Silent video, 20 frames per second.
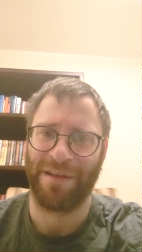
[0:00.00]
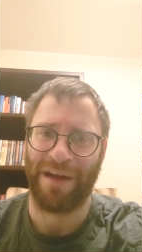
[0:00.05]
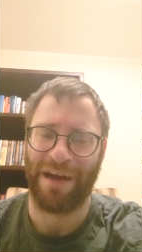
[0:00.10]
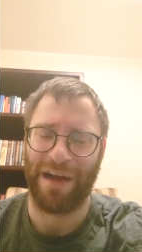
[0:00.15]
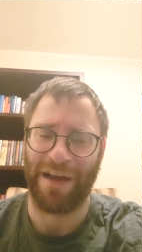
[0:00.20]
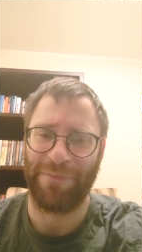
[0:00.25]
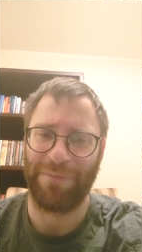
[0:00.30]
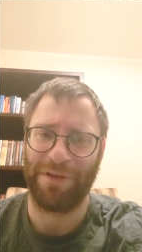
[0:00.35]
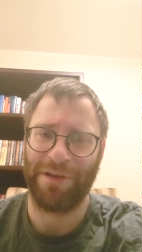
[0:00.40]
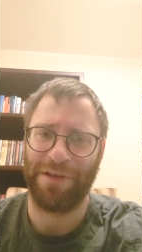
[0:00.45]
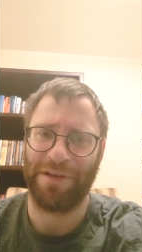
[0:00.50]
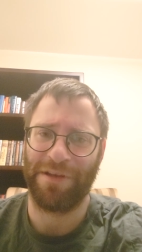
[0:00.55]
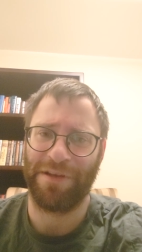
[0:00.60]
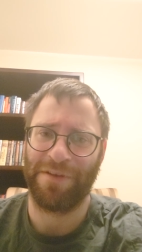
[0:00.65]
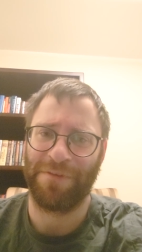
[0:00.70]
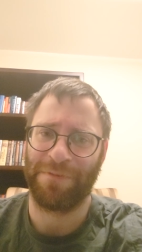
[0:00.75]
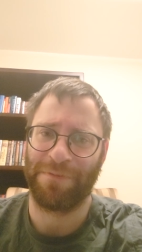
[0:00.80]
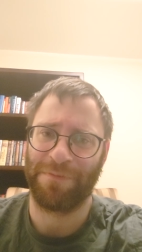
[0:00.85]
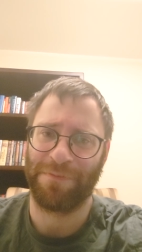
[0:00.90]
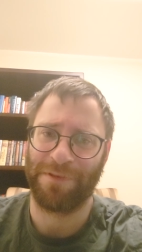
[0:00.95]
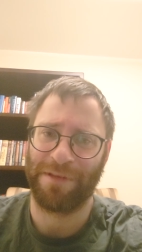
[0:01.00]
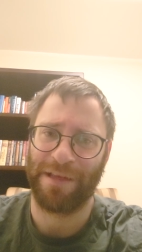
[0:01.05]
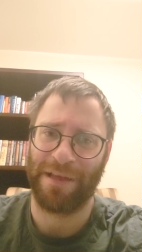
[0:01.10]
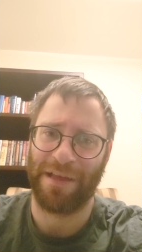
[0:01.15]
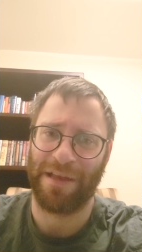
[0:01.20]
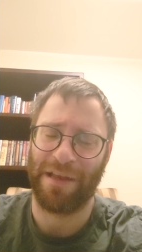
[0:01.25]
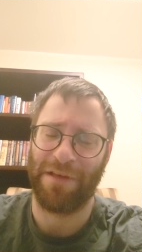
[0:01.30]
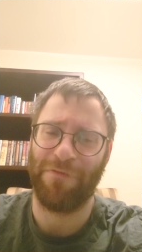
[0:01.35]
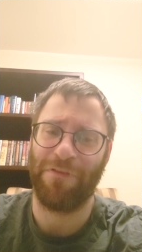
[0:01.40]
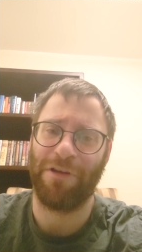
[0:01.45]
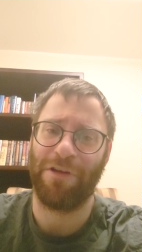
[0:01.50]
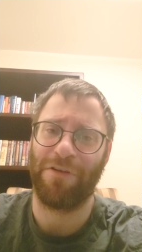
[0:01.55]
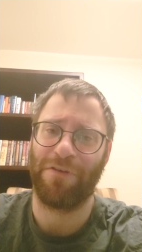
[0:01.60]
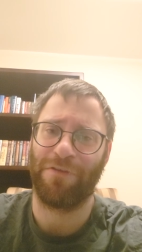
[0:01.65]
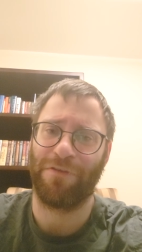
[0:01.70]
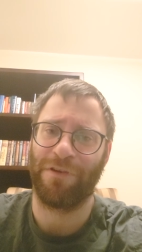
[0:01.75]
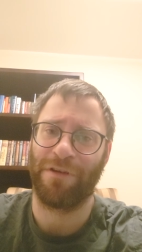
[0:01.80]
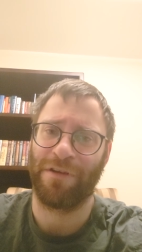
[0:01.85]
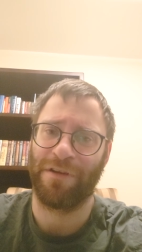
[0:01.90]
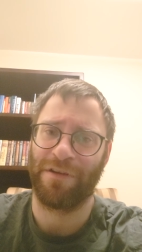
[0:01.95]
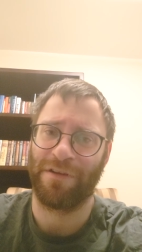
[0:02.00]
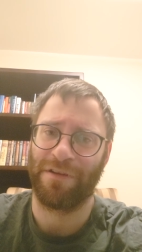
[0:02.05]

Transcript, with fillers: I mean the level of